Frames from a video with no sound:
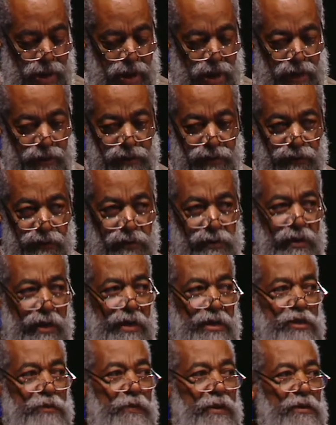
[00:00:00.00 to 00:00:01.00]
And the third
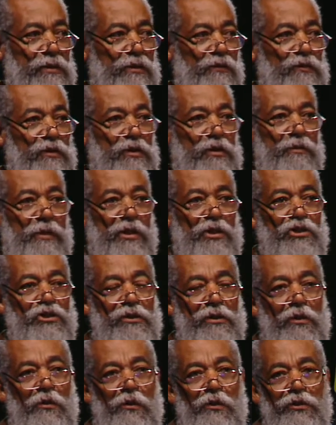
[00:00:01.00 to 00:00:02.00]
aspect of the
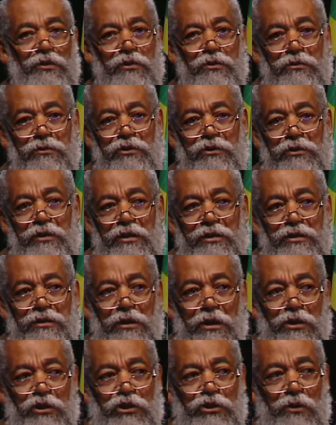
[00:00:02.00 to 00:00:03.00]
dimension I want to just
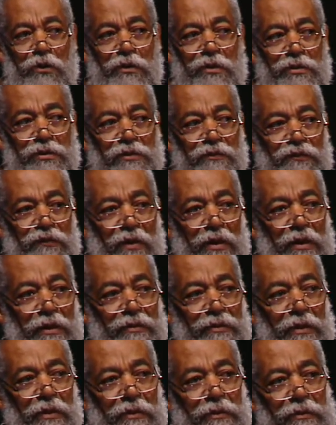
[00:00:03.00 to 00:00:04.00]
touch on is the
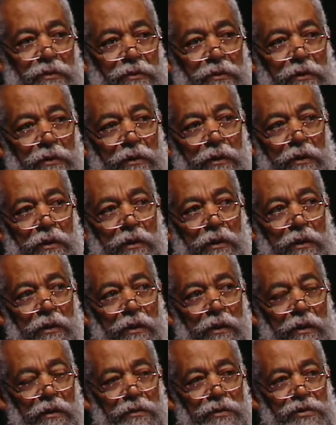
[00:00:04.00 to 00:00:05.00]
fact that
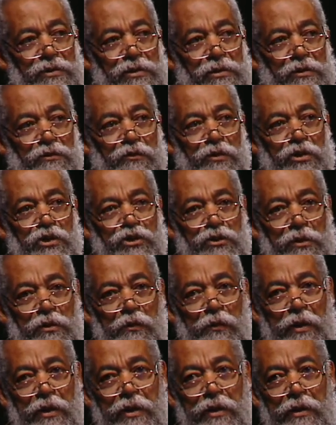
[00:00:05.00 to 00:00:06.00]
this is a
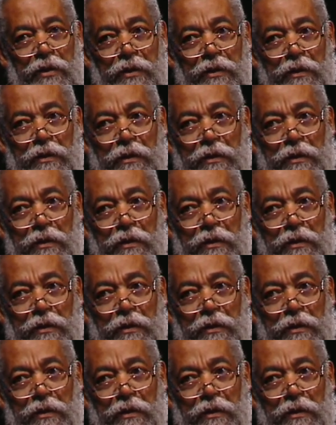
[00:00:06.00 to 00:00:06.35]
region where